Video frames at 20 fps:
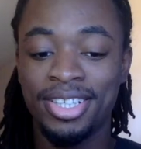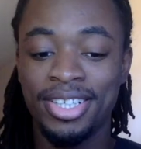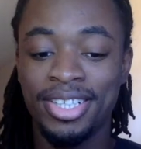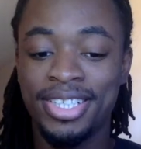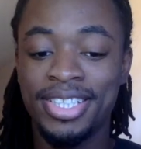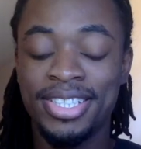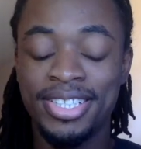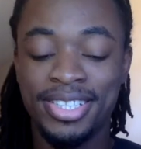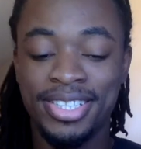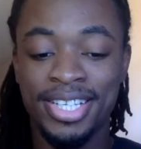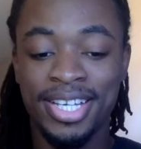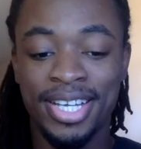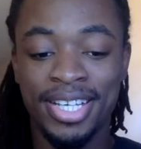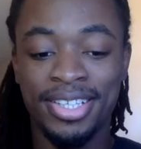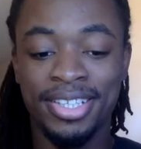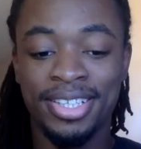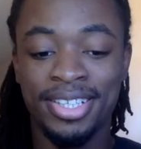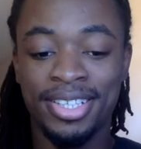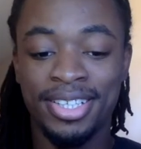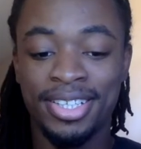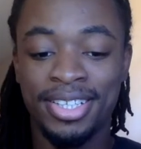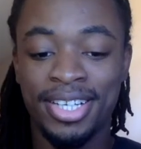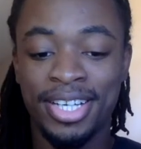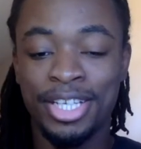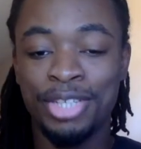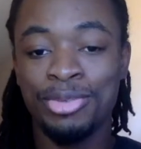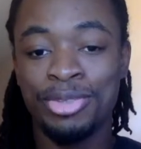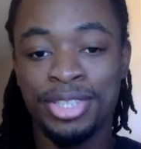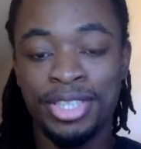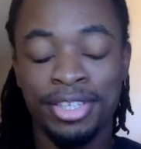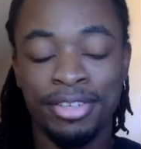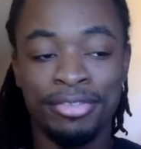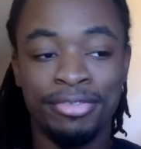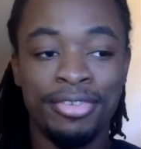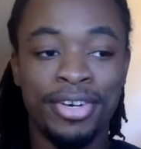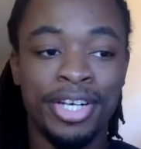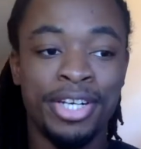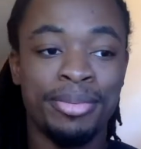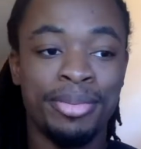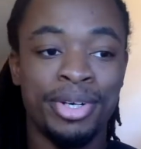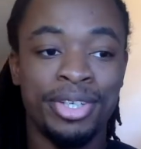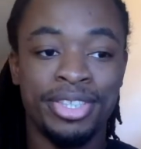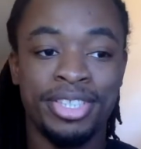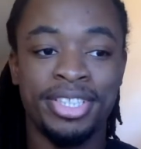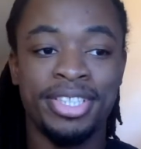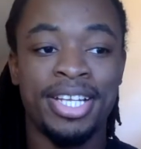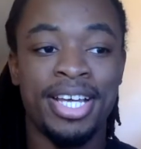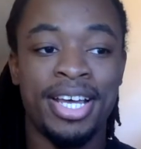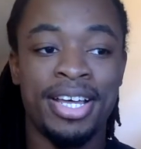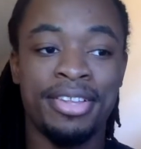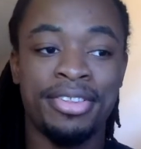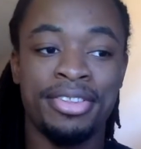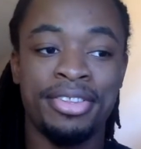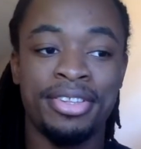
he said that he was gonna fuck them all to death.